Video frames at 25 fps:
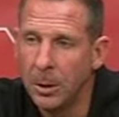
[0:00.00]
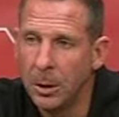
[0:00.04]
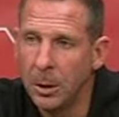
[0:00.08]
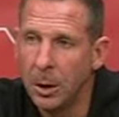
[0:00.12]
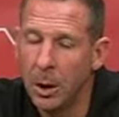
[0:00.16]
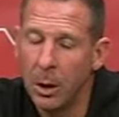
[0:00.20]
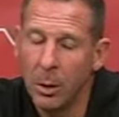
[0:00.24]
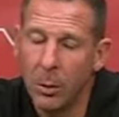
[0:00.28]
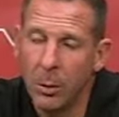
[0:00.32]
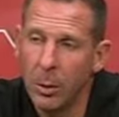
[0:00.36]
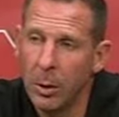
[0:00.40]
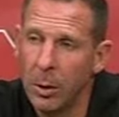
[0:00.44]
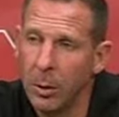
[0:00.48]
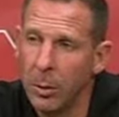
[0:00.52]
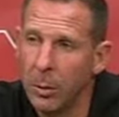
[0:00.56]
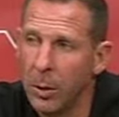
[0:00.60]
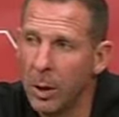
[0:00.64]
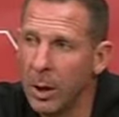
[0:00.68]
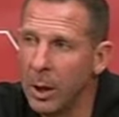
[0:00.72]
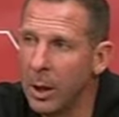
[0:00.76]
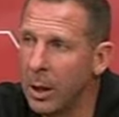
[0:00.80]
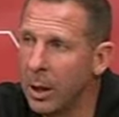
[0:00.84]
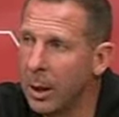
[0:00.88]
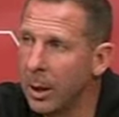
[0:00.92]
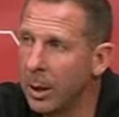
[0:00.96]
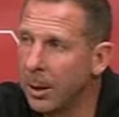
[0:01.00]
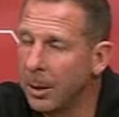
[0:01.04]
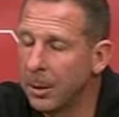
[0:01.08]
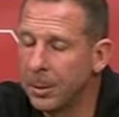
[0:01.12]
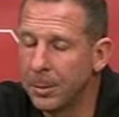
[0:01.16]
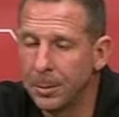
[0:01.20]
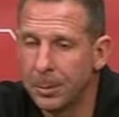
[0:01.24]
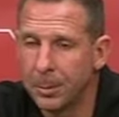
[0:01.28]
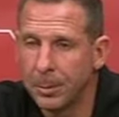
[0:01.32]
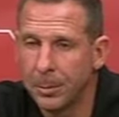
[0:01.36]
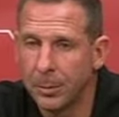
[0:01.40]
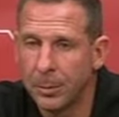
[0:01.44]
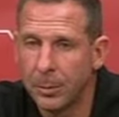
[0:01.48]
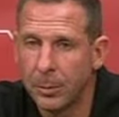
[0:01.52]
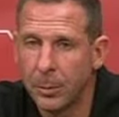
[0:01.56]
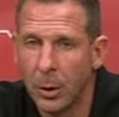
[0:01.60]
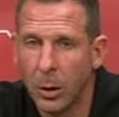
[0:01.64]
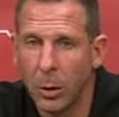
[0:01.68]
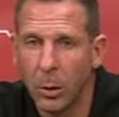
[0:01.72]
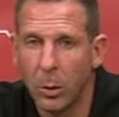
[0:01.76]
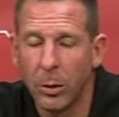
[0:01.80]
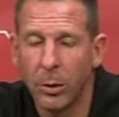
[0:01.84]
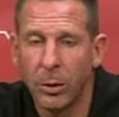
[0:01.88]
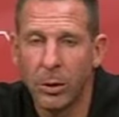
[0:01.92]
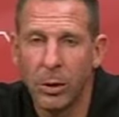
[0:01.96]
you know we we uh,
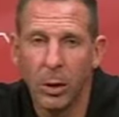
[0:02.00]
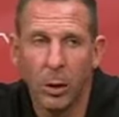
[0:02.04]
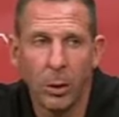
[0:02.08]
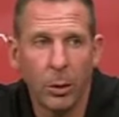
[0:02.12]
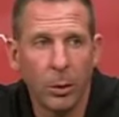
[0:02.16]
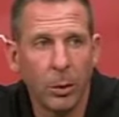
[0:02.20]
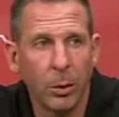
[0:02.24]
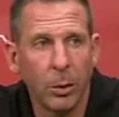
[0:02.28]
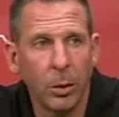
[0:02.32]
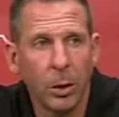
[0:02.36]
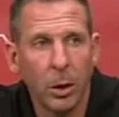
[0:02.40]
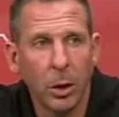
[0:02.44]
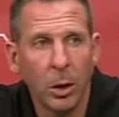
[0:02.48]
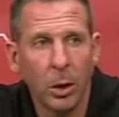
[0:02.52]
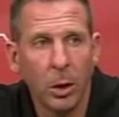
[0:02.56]
we're still